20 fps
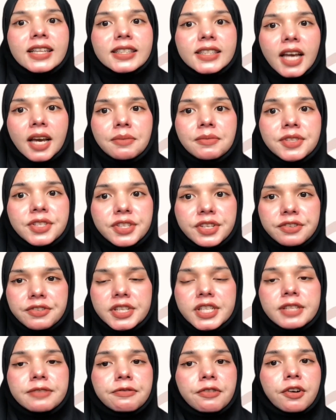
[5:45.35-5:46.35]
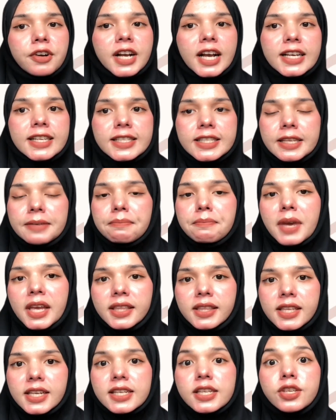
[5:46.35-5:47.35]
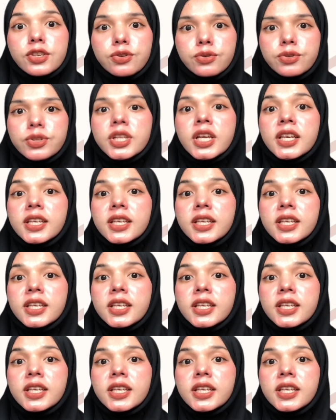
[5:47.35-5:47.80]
Time series forecasting method use